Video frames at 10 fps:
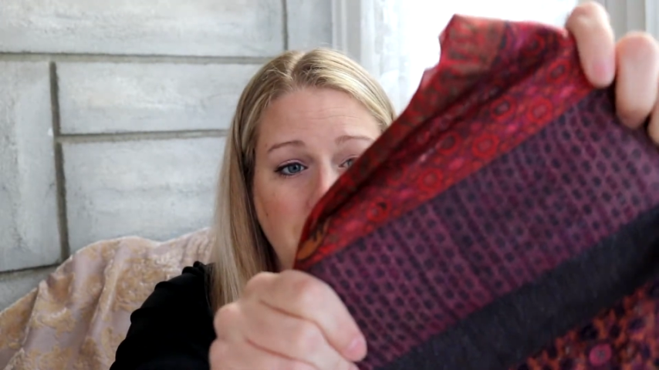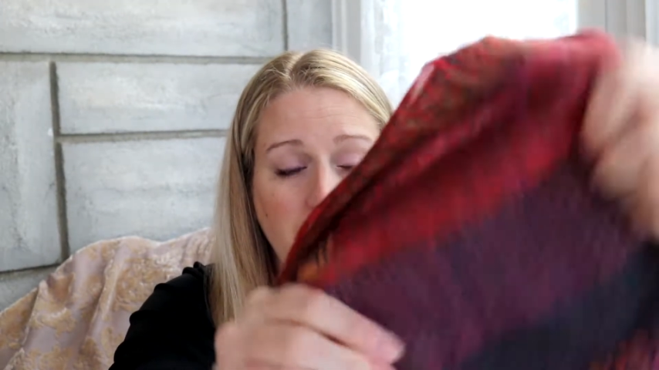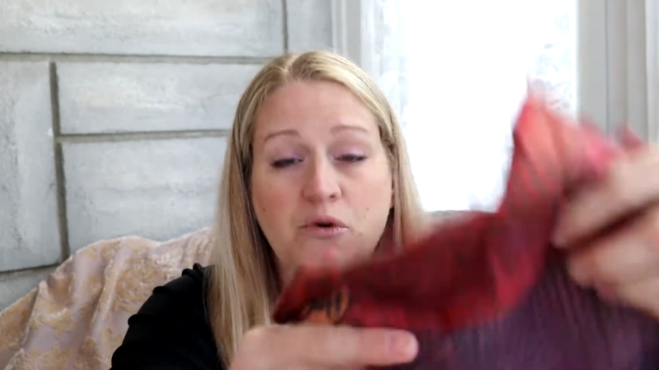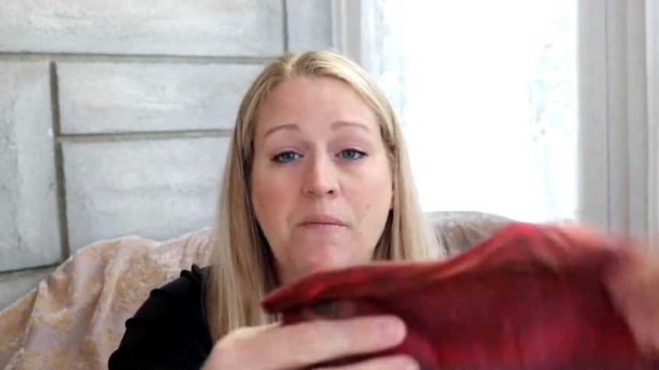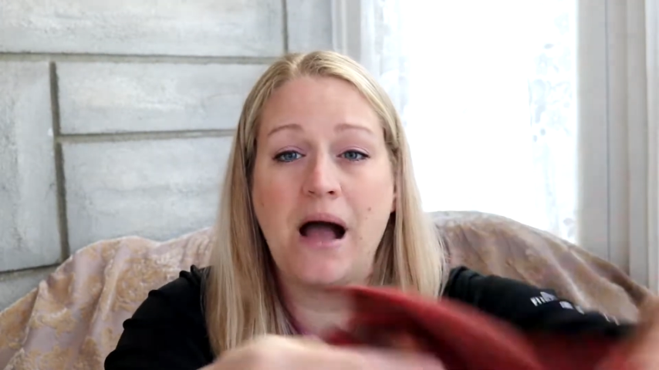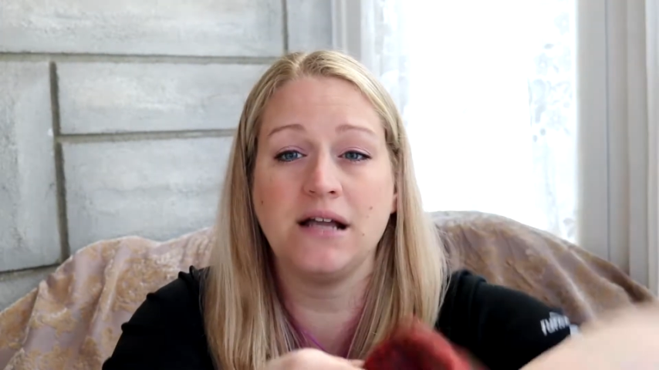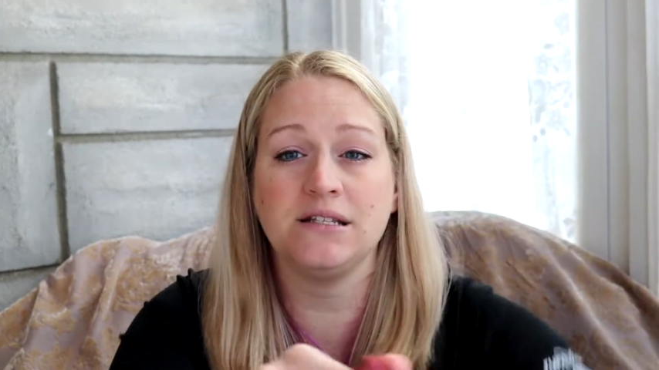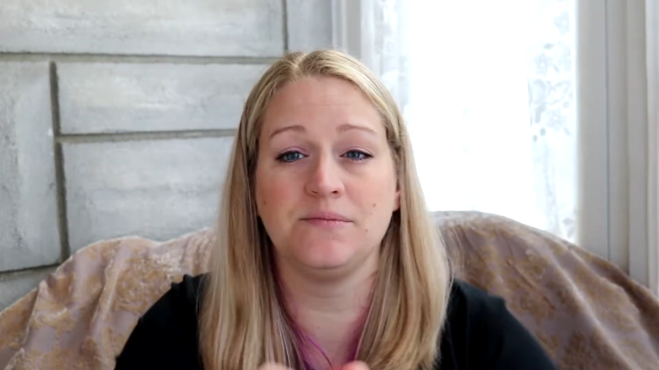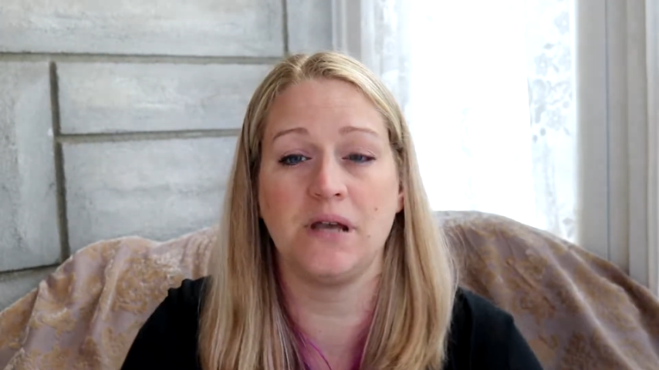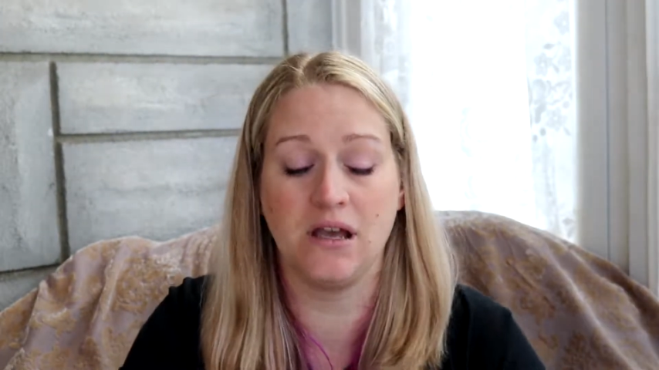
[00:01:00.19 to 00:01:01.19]

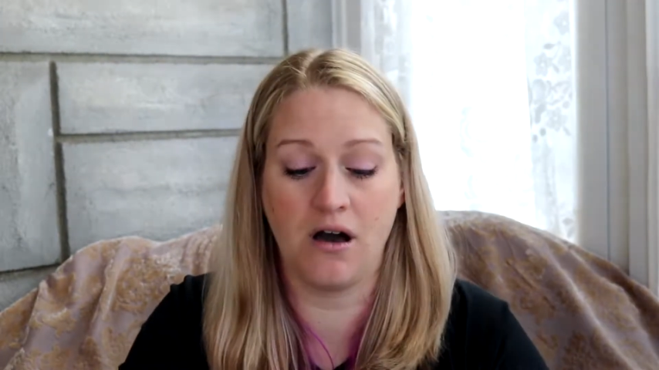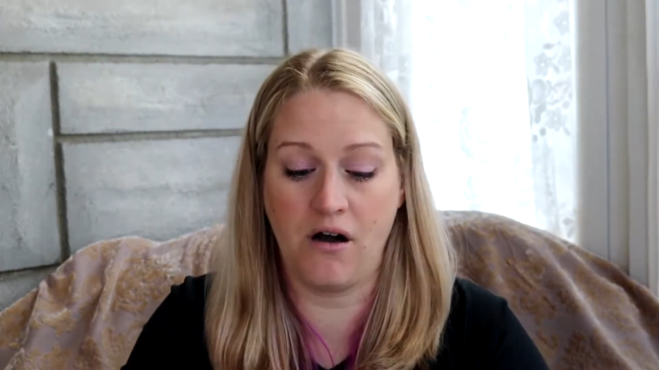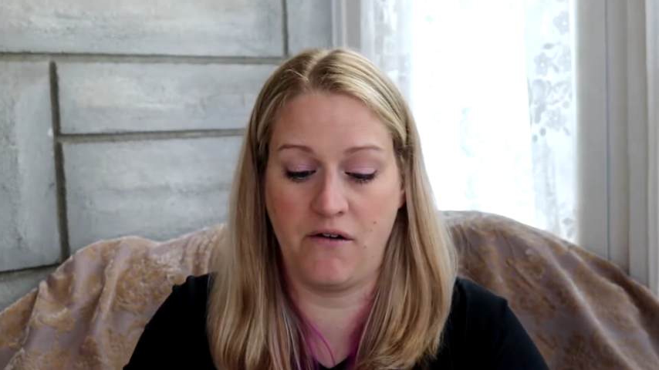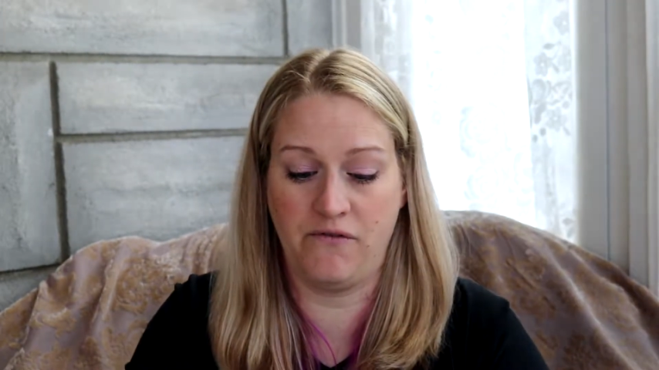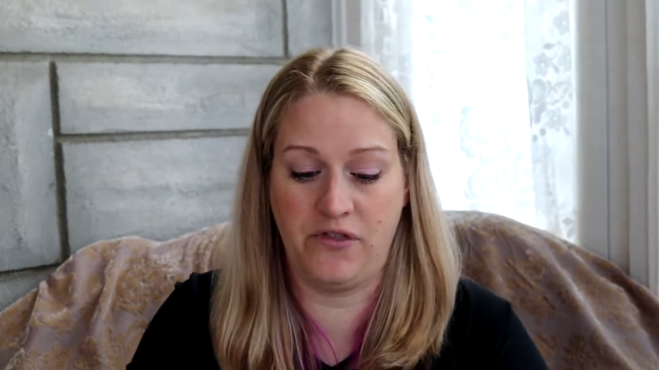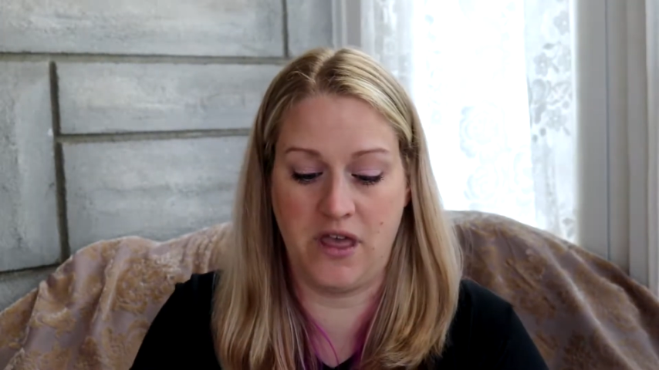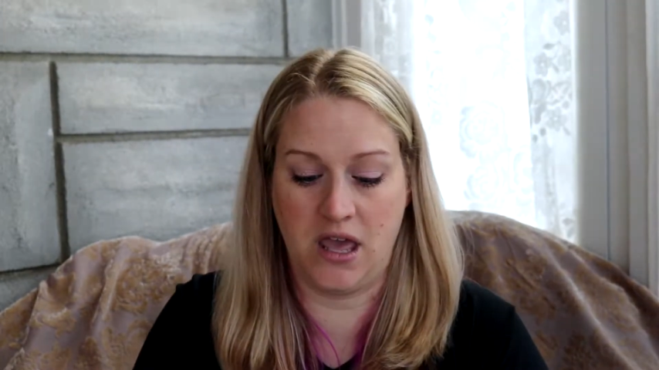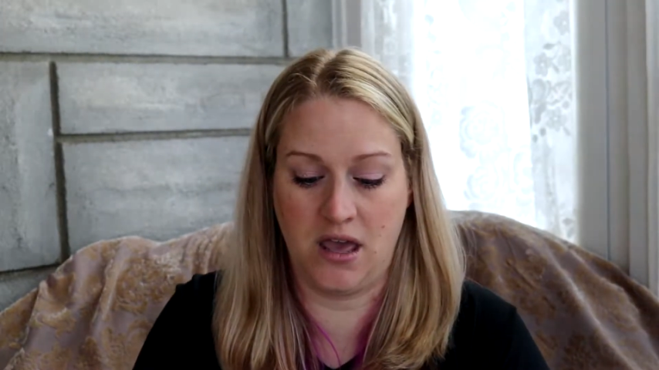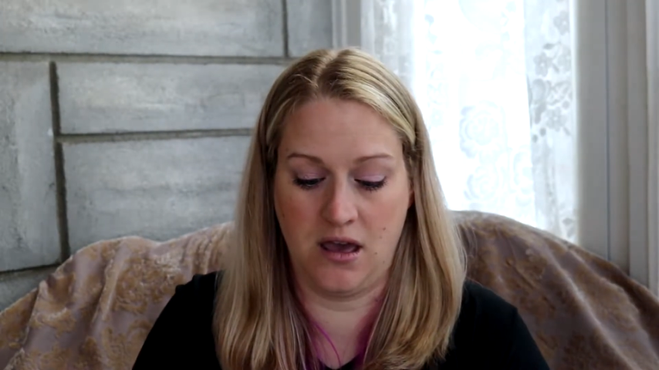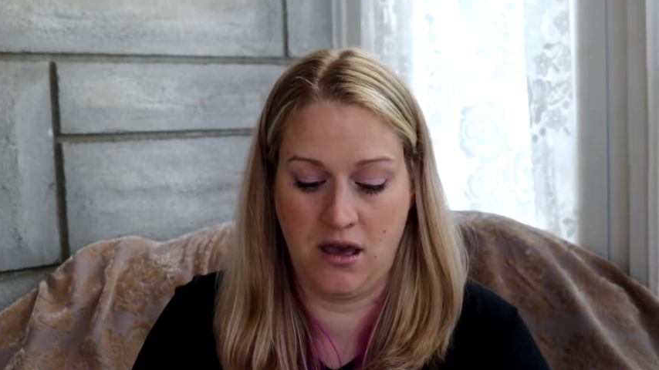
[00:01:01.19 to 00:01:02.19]
reminds me of
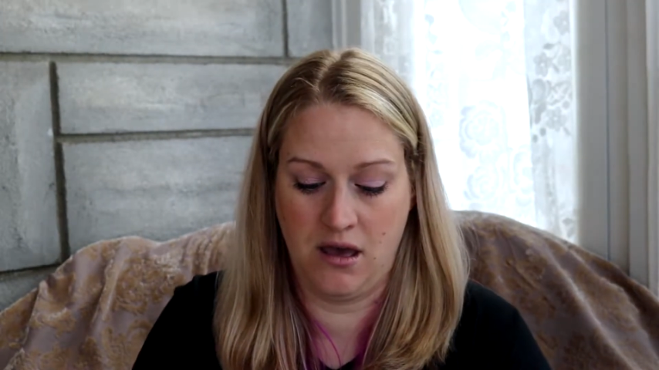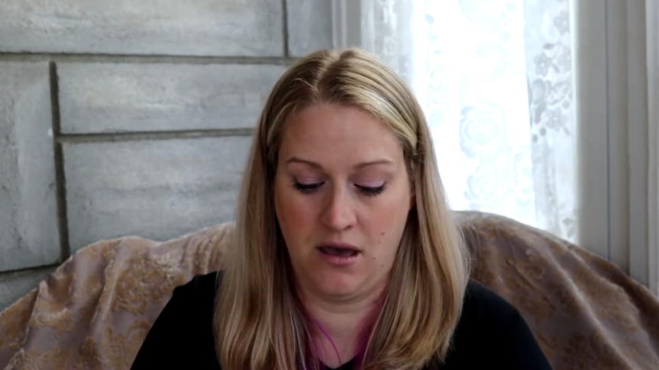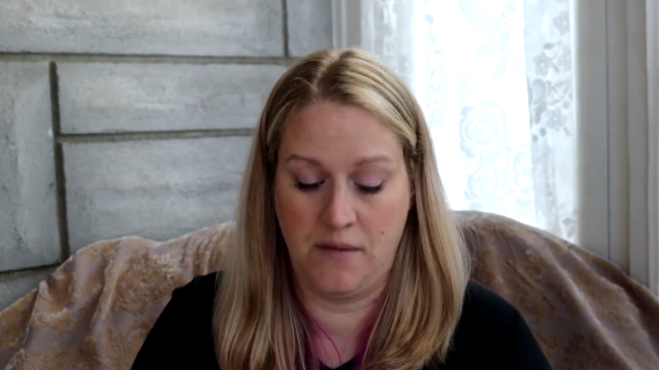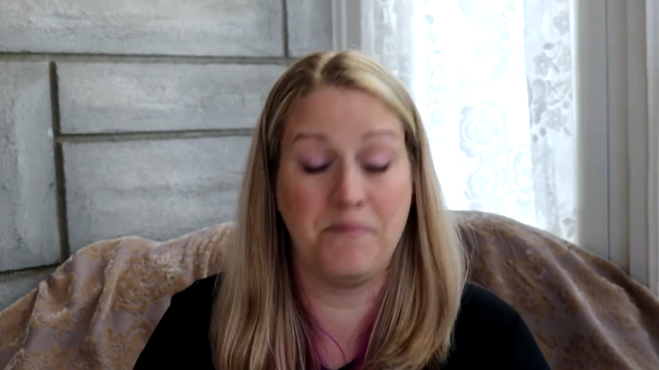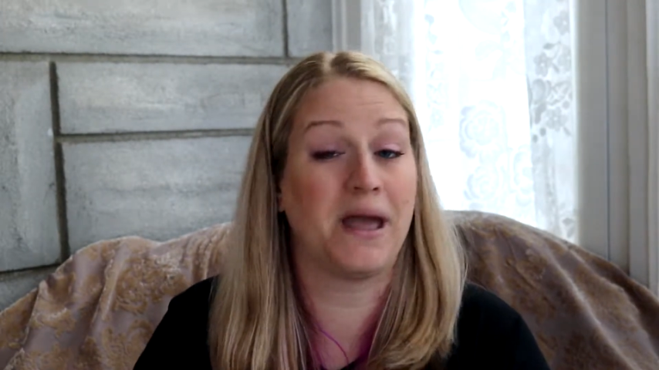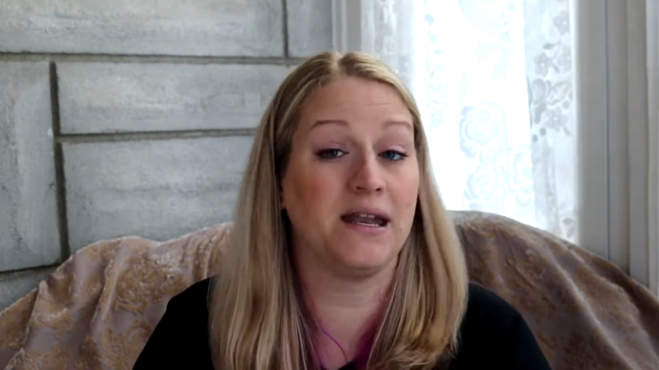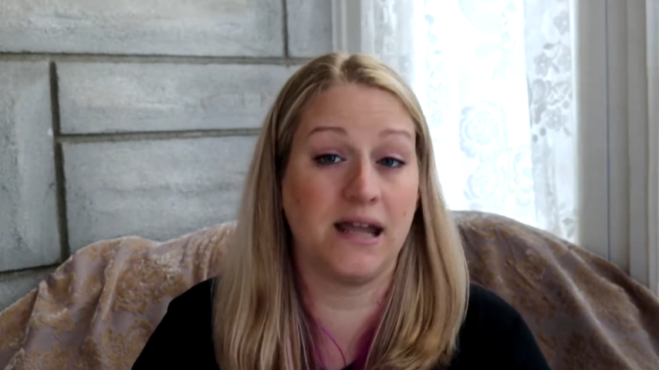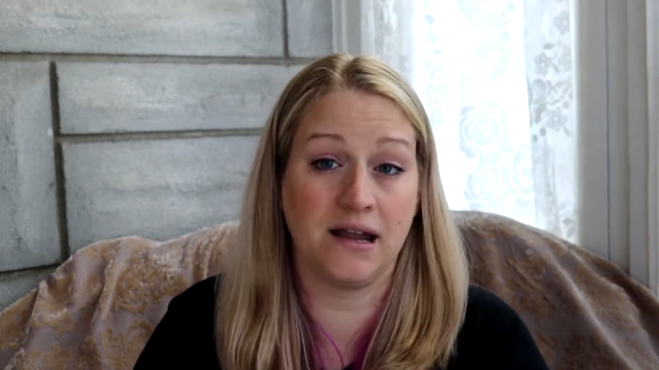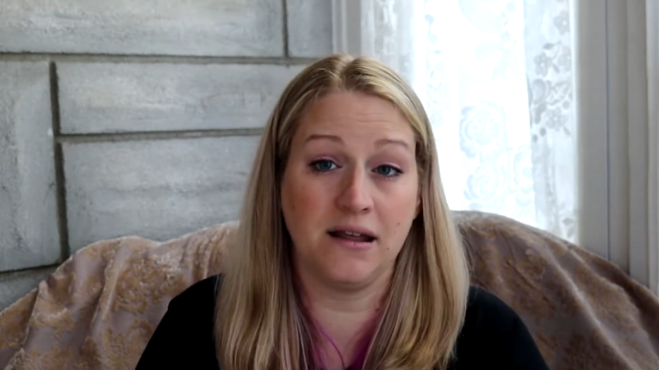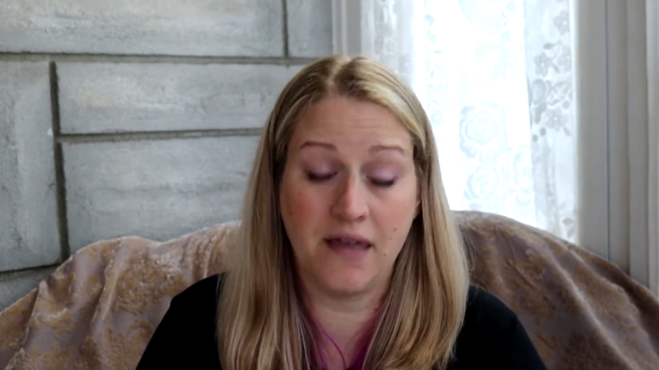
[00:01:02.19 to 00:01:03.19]
the
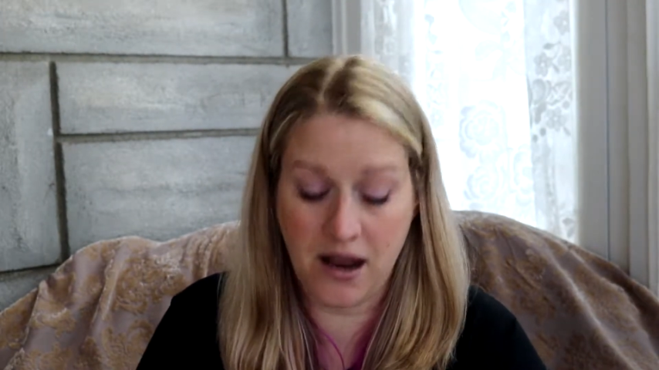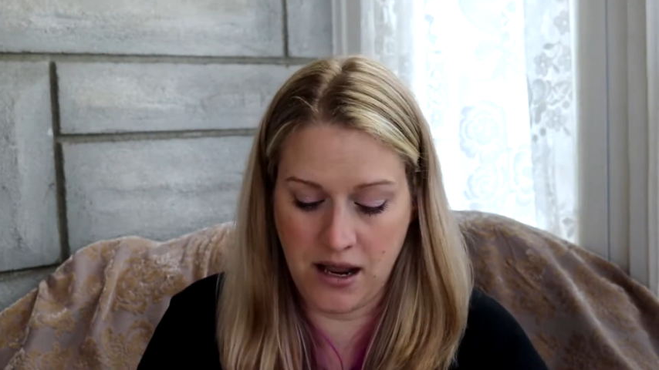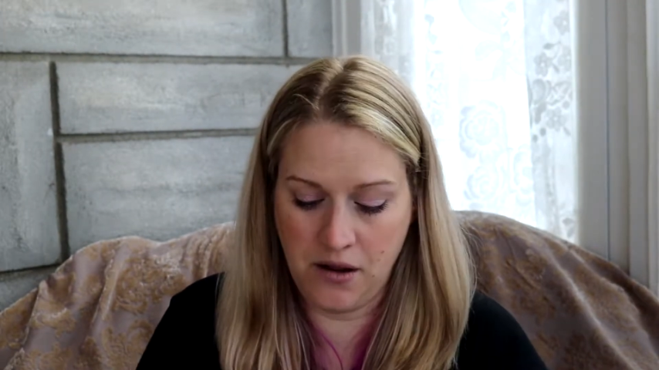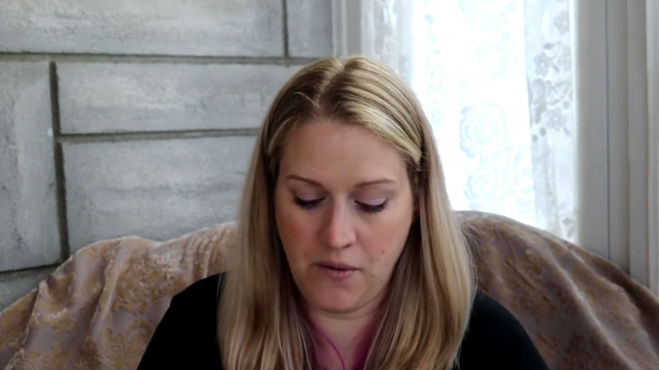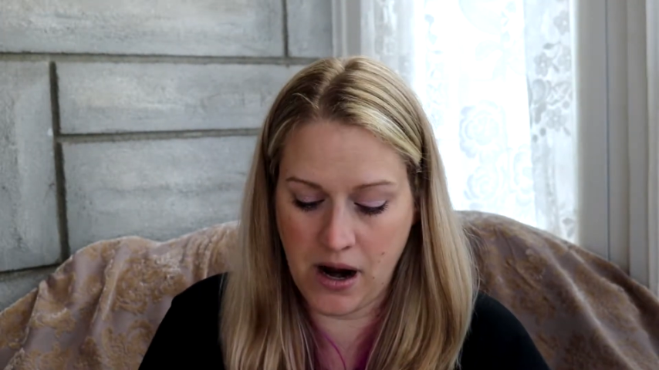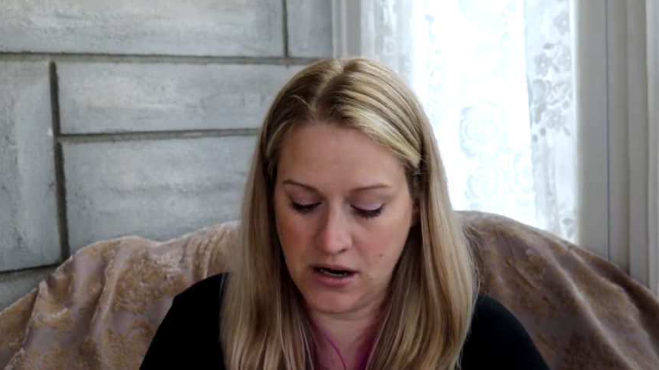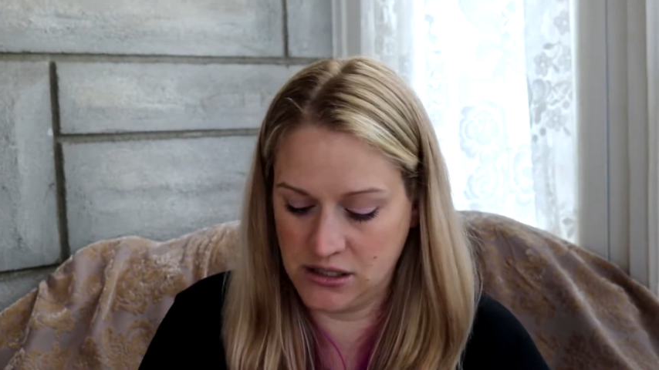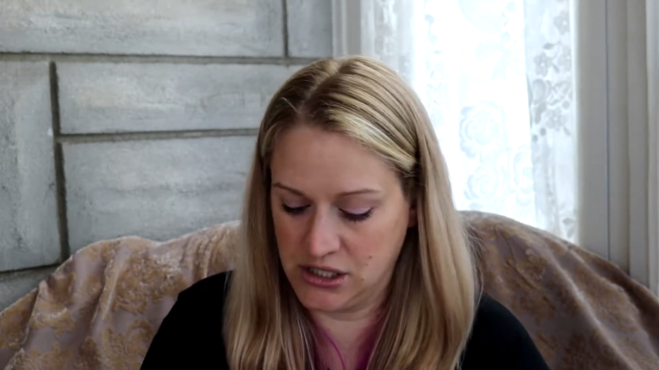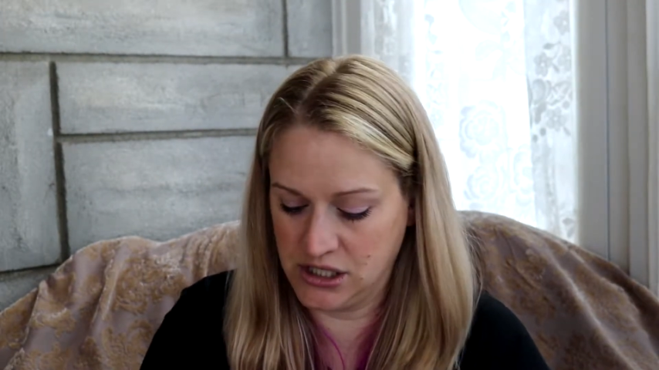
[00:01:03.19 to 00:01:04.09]
bandana that he wears,